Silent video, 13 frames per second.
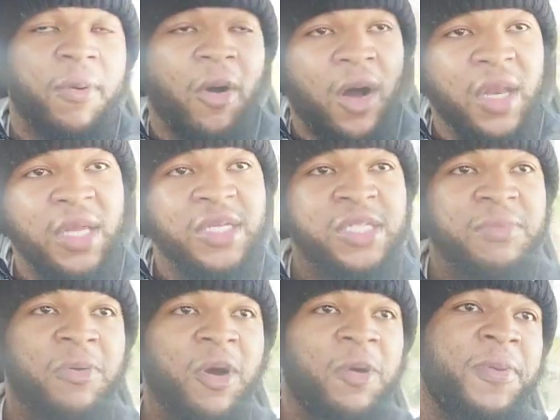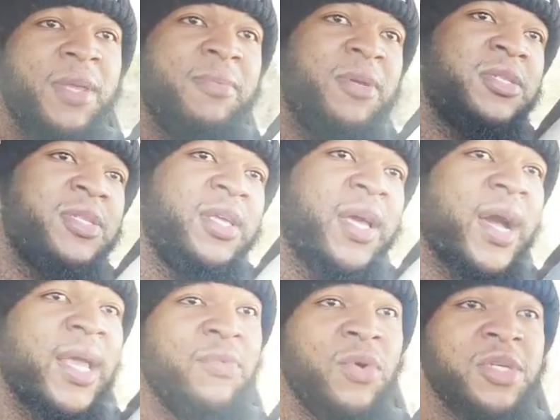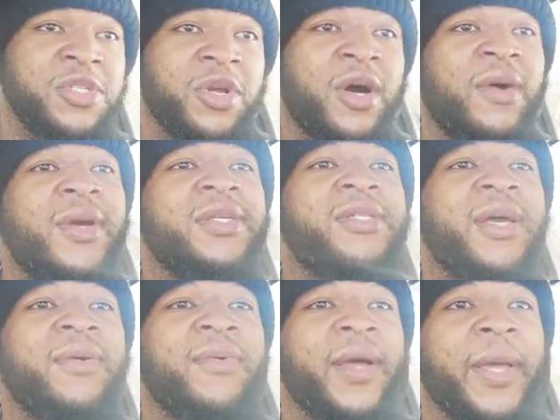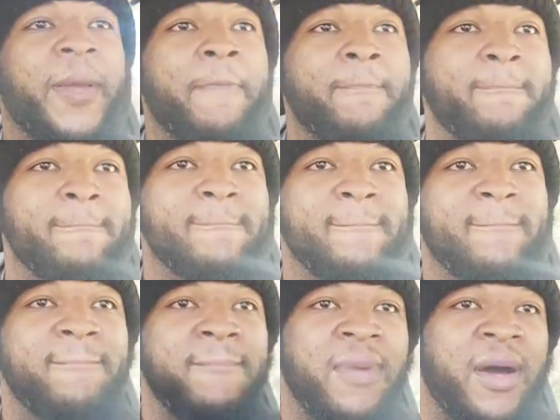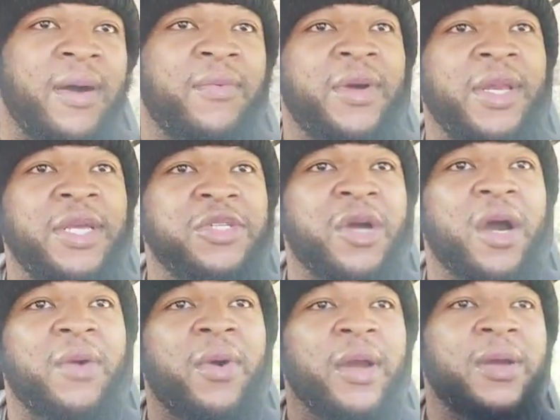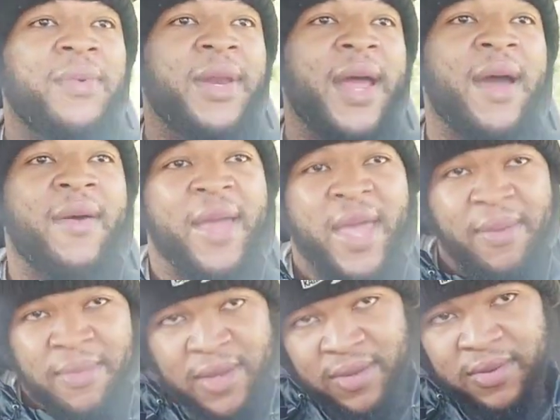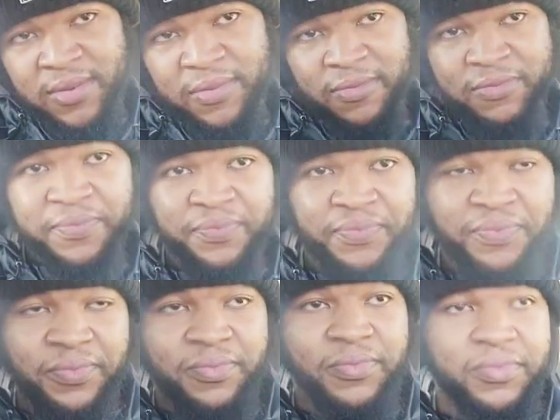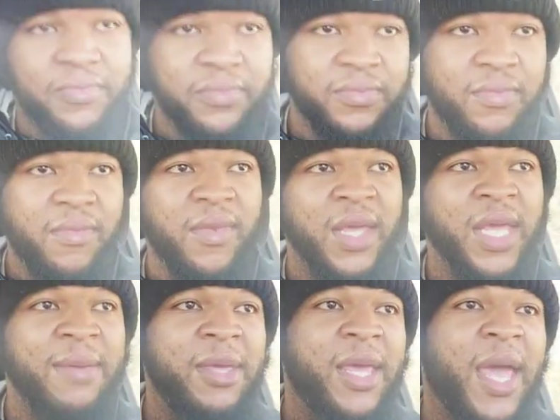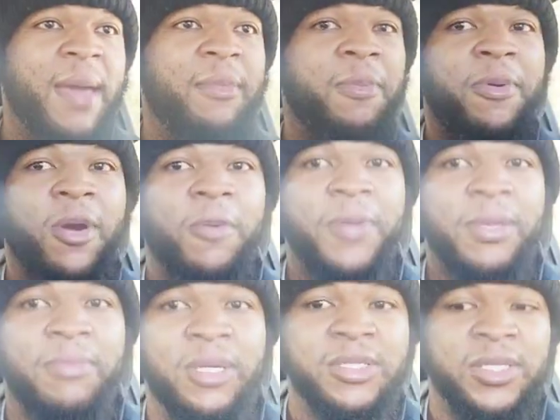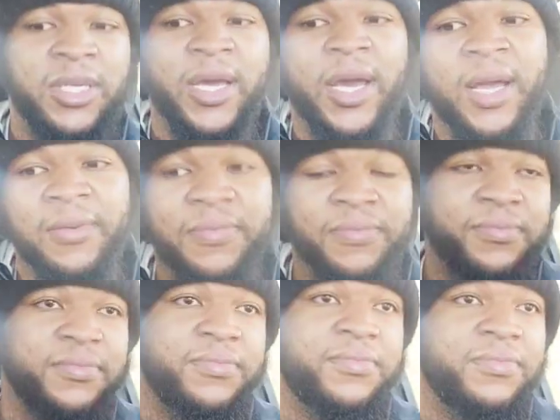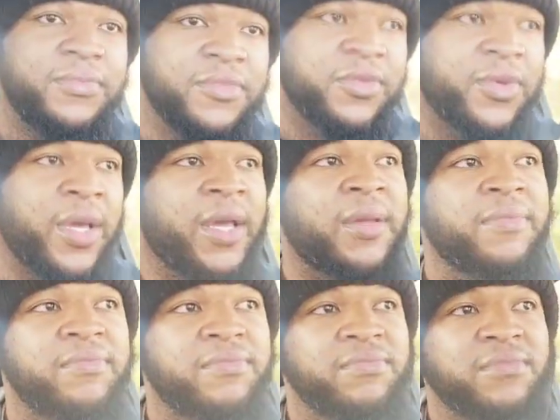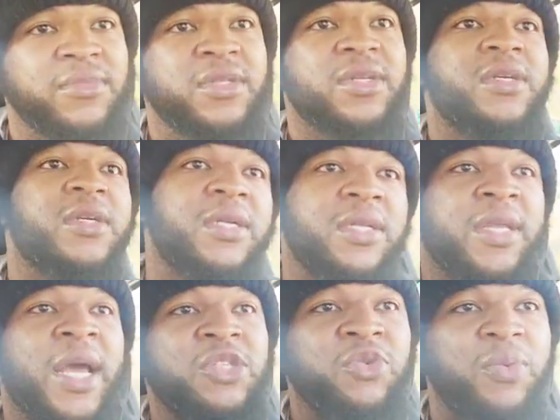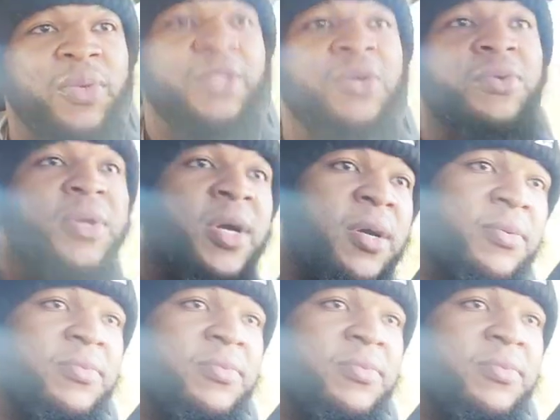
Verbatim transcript: Paulie is a pro PBC guy. He wasn't always that way, but when he started working with Al Haymon, he became a pro PBC guy. Okay, that's what we do know.